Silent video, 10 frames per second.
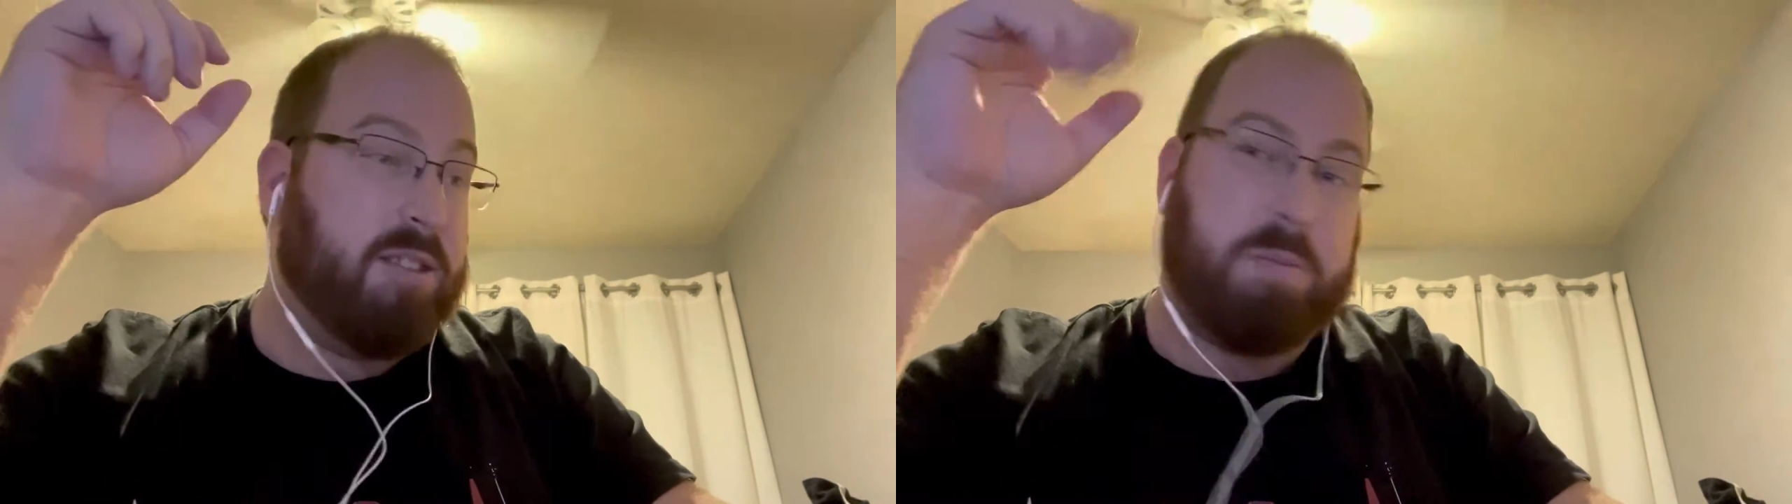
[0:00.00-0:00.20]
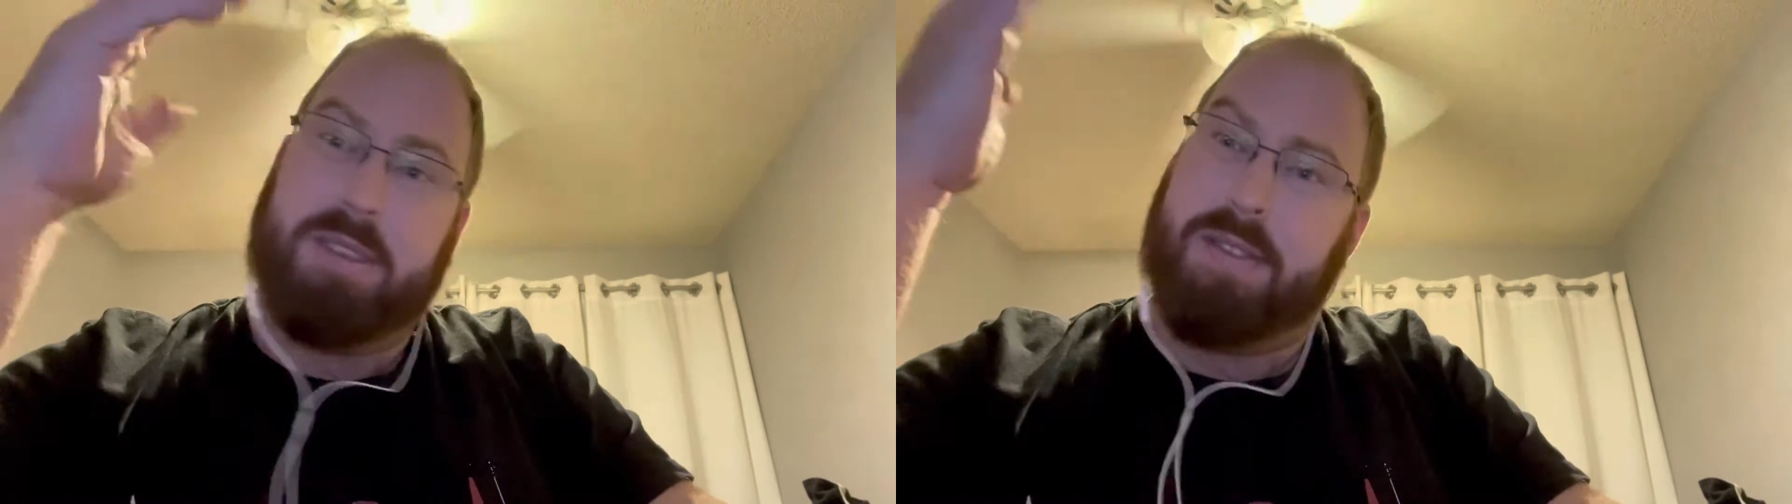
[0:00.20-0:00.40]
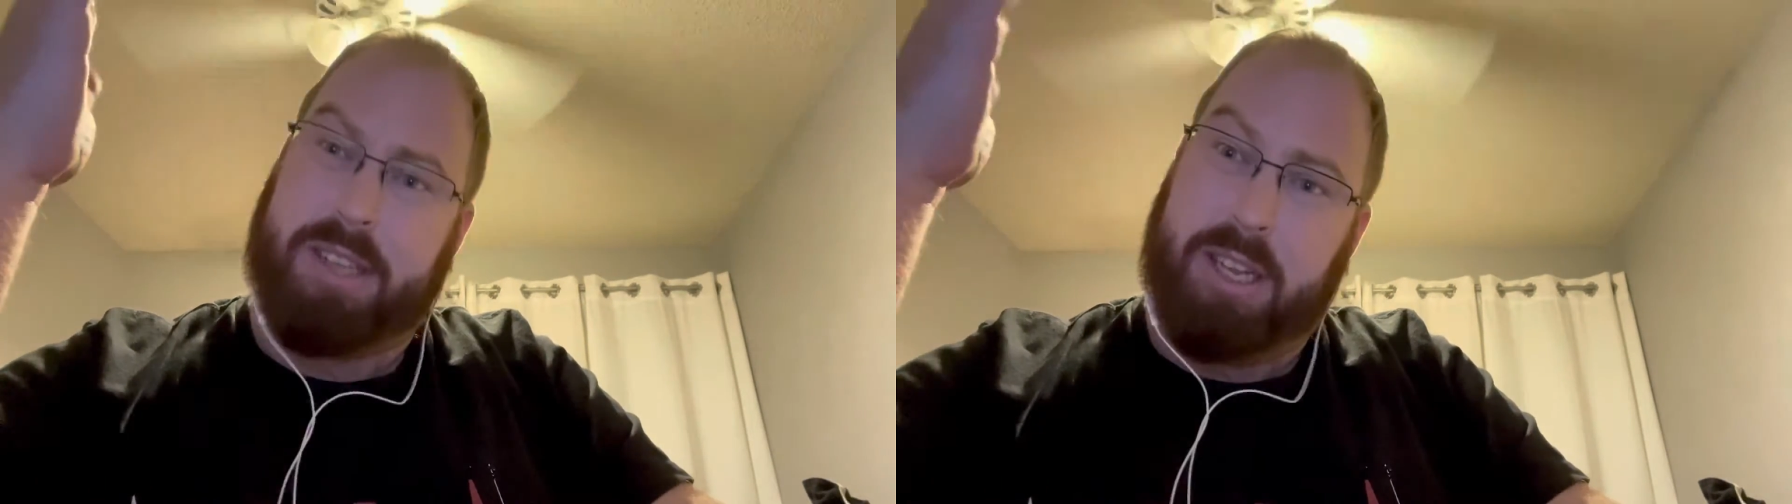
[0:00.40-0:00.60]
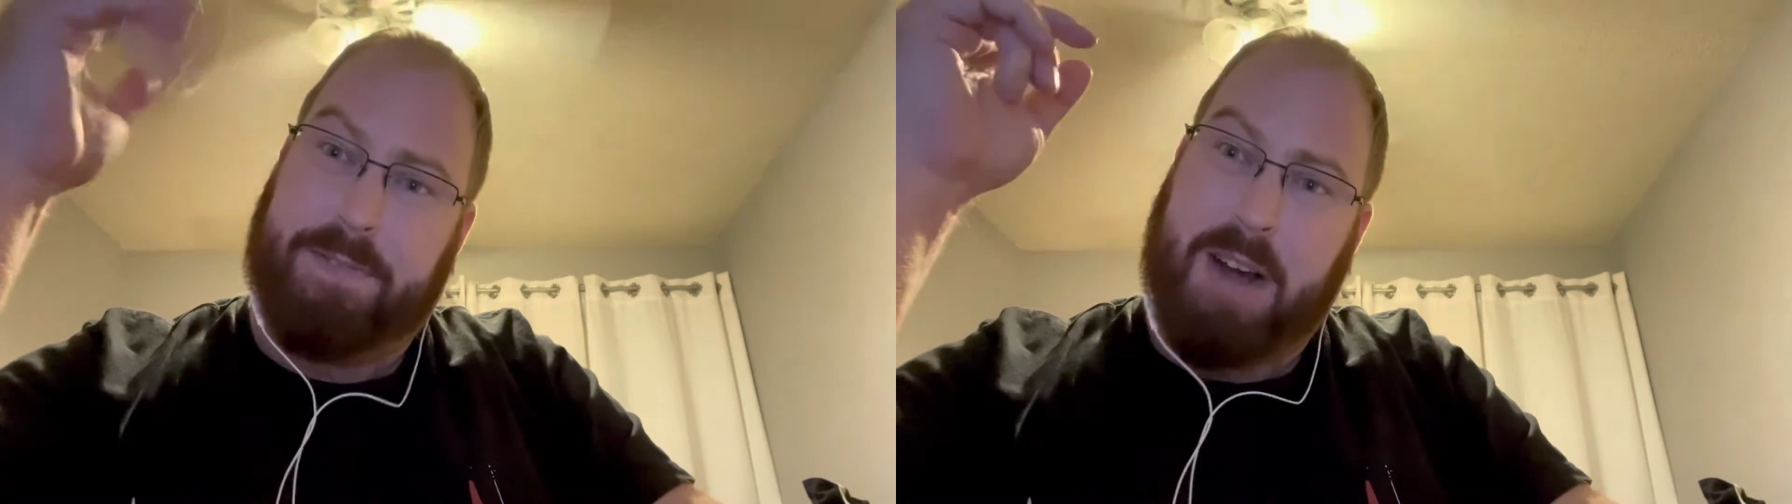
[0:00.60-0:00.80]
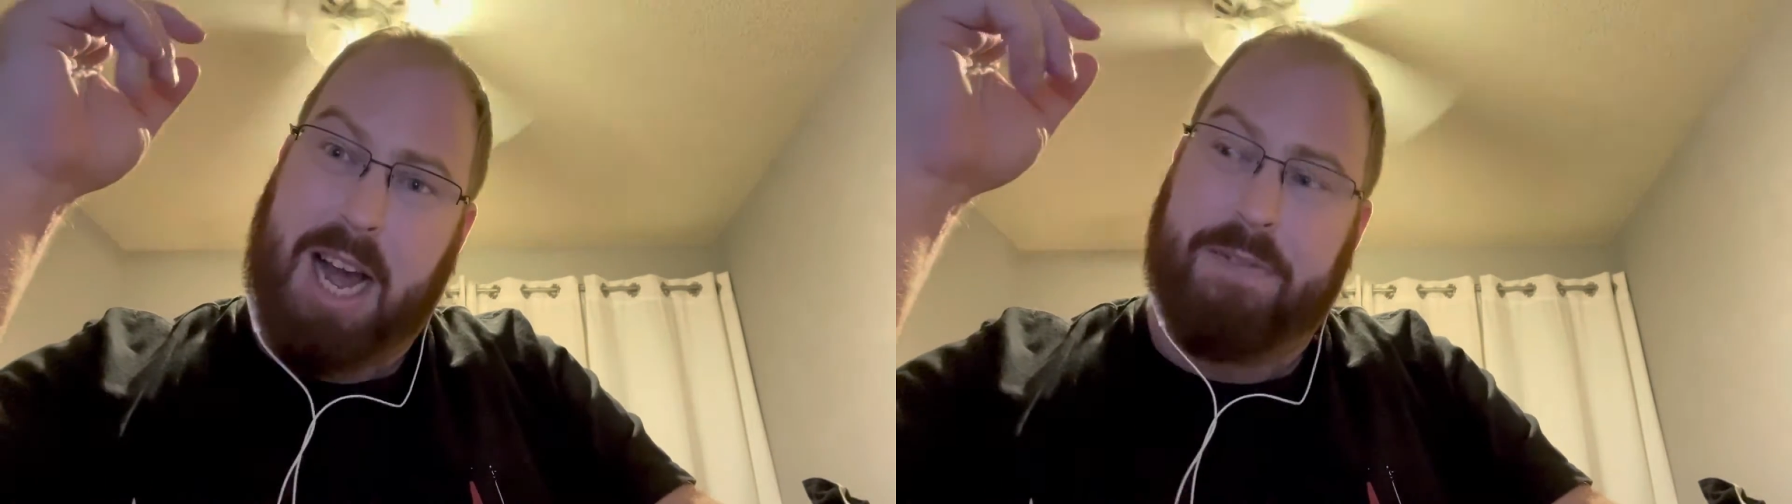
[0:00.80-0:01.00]
specifically
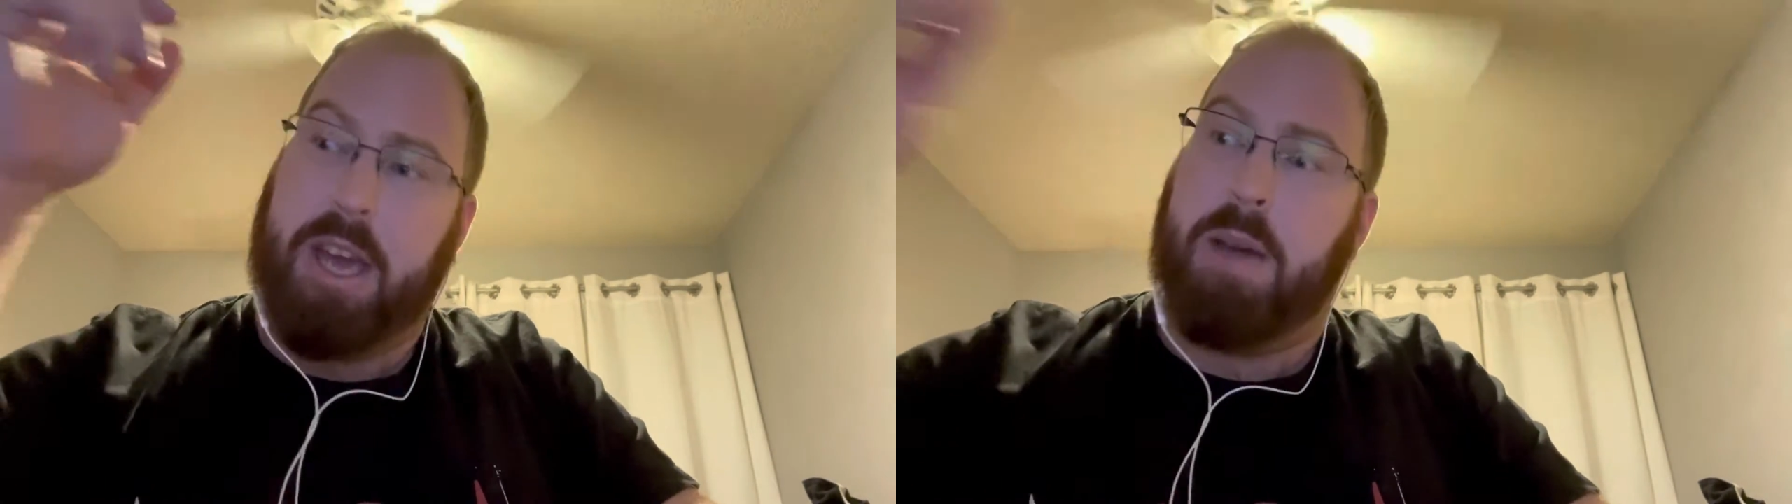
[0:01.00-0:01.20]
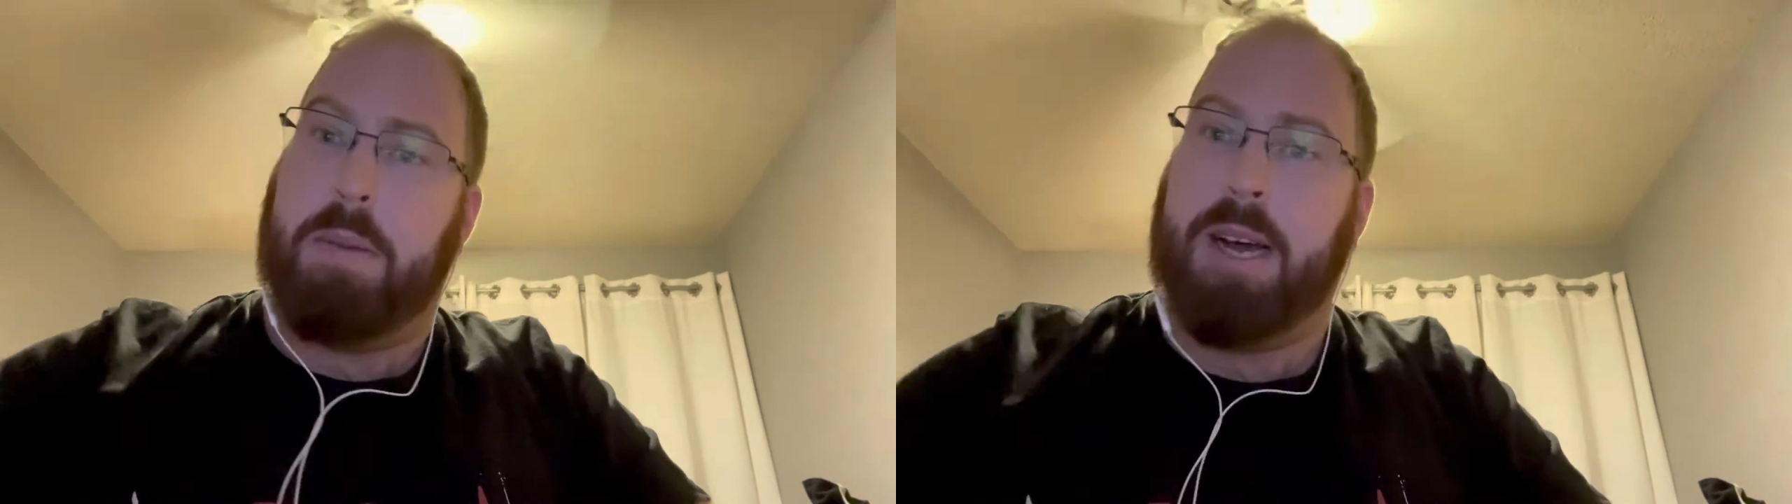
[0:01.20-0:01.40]
5e,